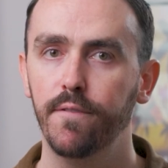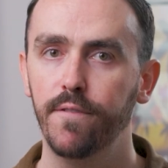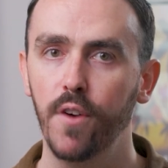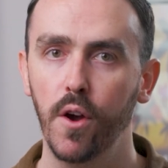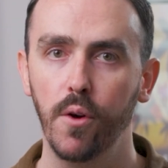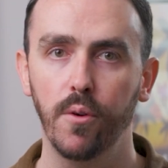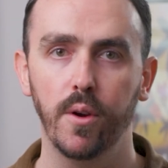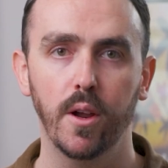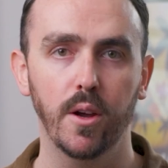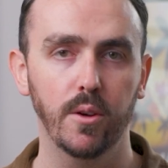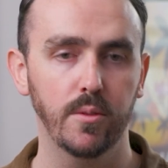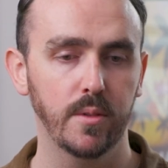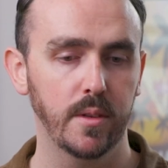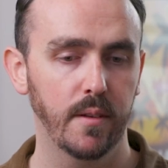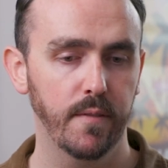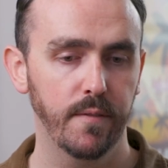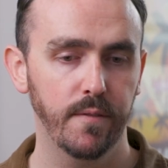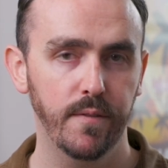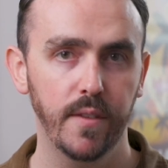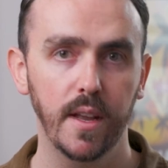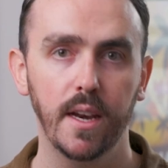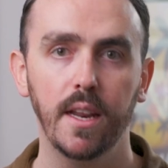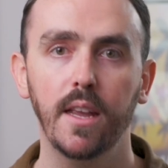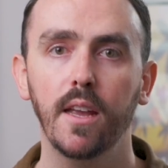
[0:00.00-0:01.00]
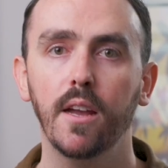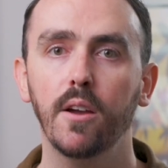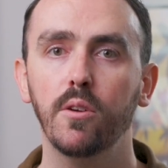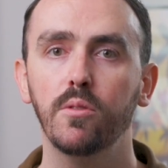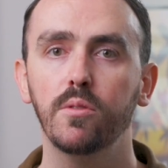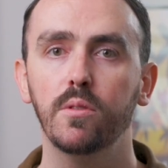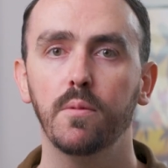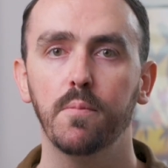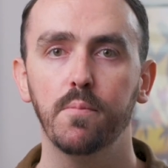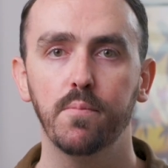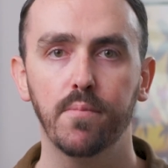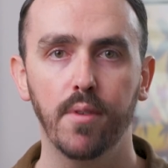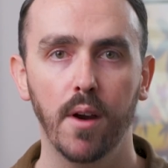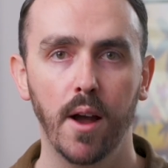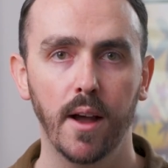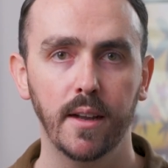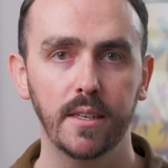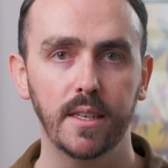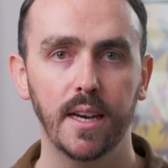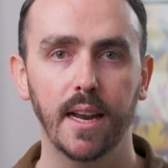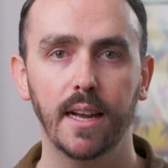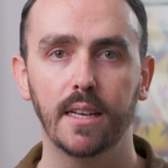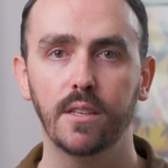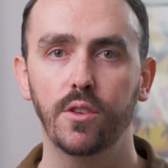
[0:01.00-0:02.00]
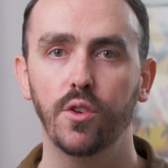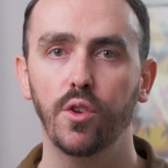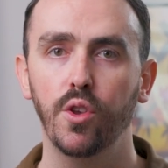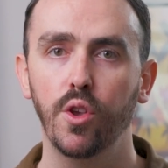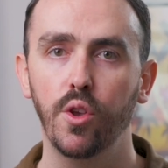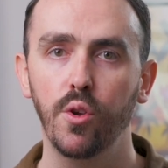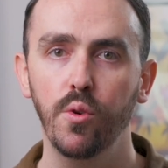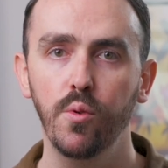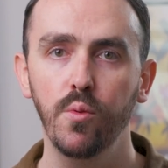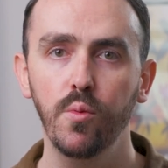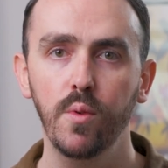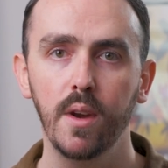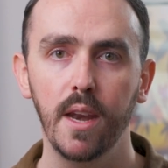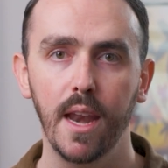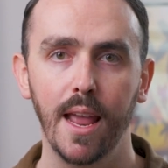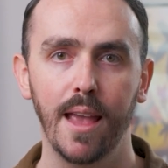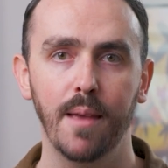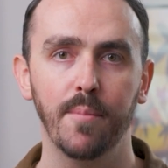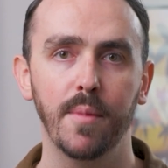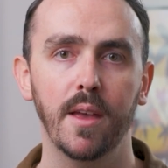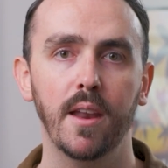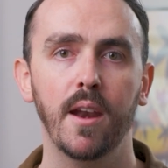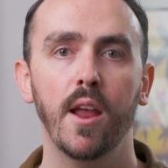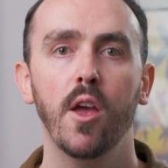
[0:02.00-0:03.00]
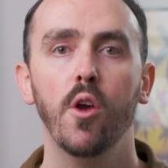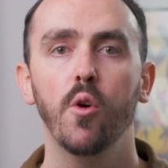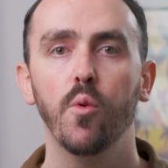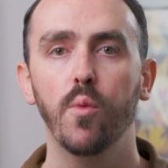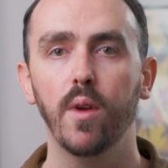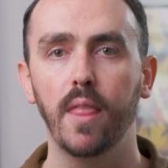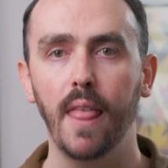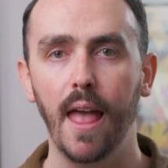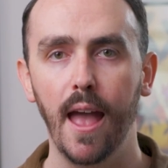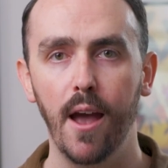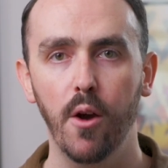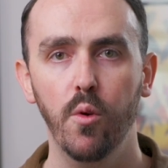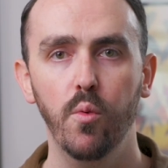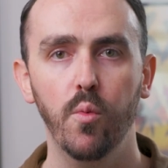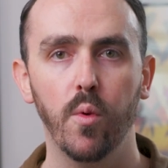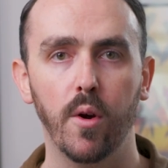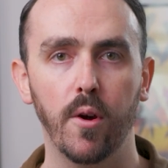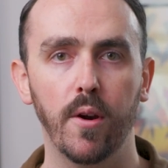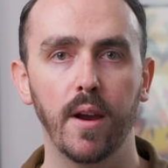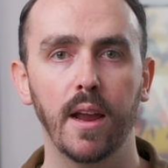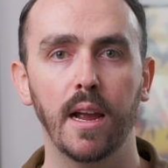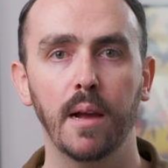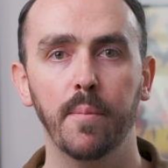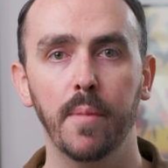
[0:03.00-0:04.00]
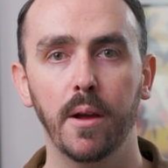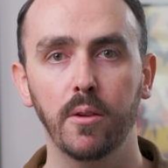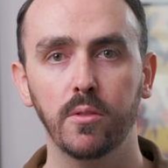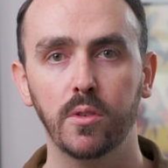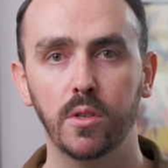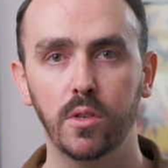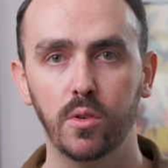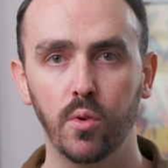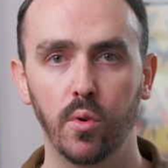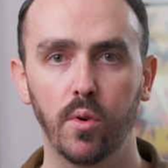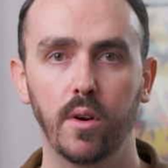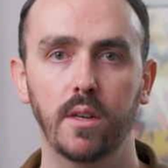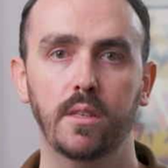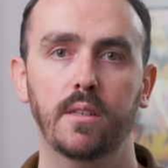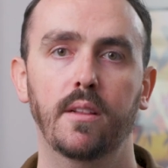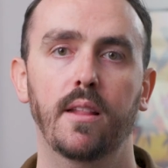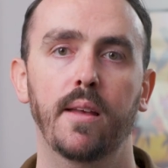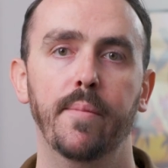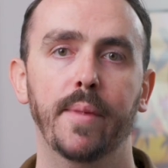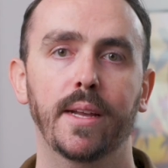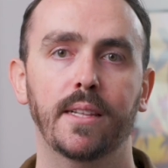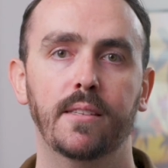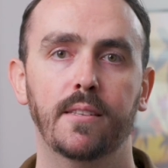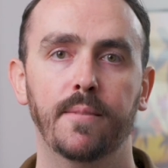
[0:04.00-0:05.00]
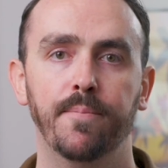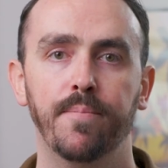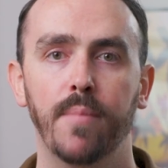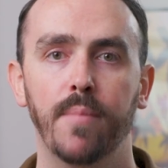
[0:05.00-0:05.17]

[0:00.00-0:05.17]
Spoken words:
Photos, videos, projects, you name it, without worrying about storage limits.